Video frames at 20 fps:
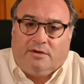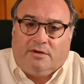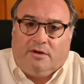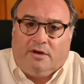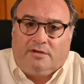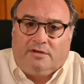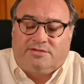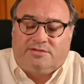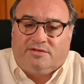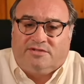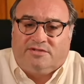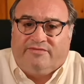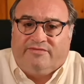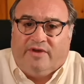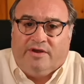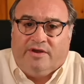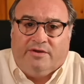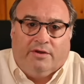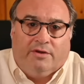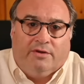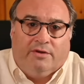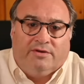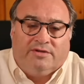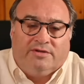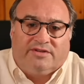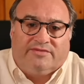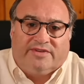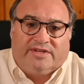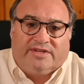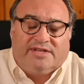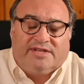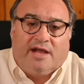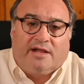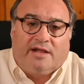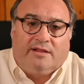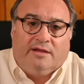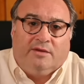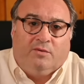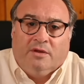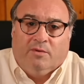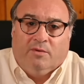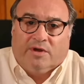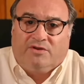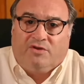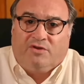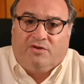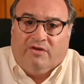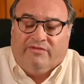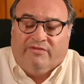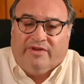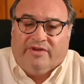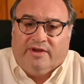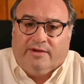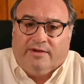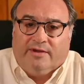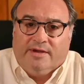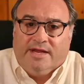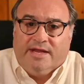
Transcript: all sorts of unknowns of exactly what COVID